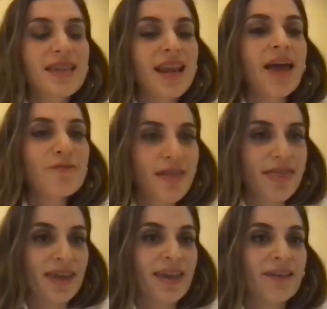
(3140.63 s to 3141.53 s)
and
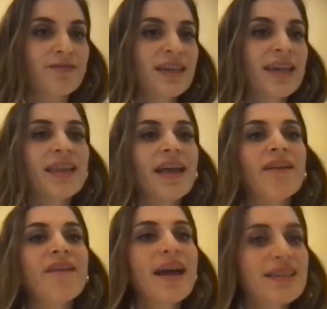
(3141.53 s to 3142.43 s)
everything, and we can
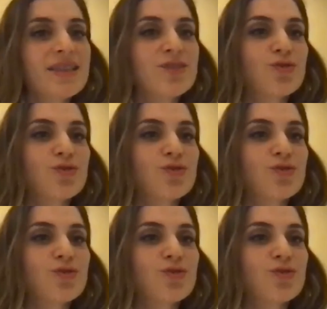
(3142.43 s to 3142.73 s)
have access